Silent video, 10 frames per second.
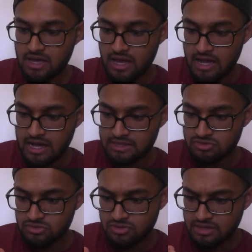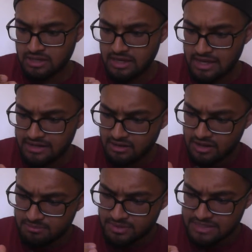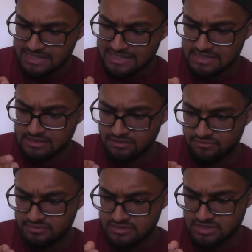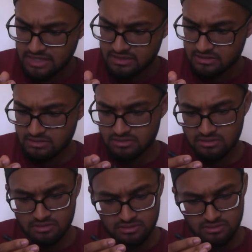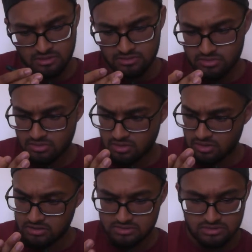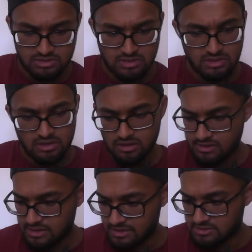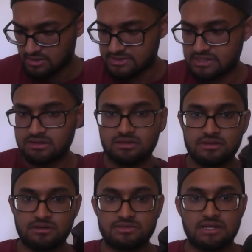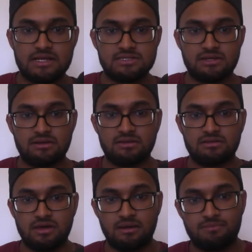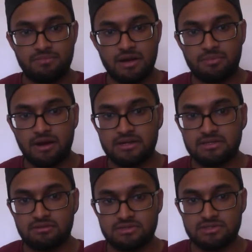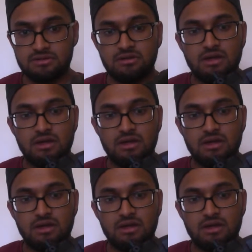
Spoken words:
You can, I believe, no you can't. Okay, so I did think there was an antenna in there, but apparently there isn't.